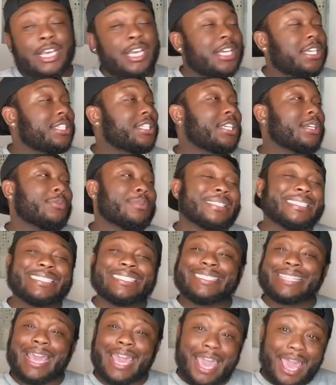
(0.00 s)
She was
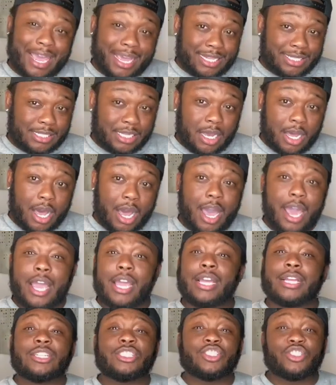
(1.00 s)
tagging Todd
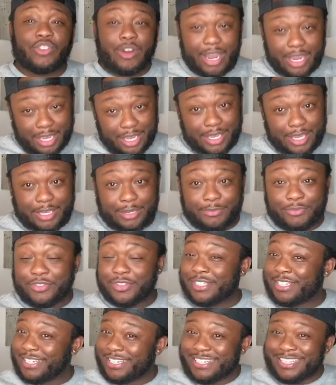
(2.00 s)
and dragging him for
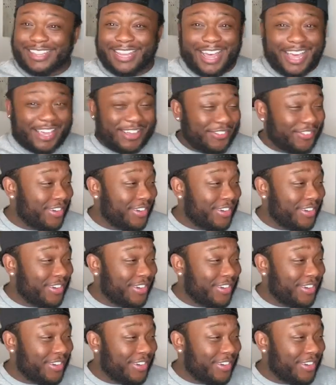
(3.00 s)
dear life.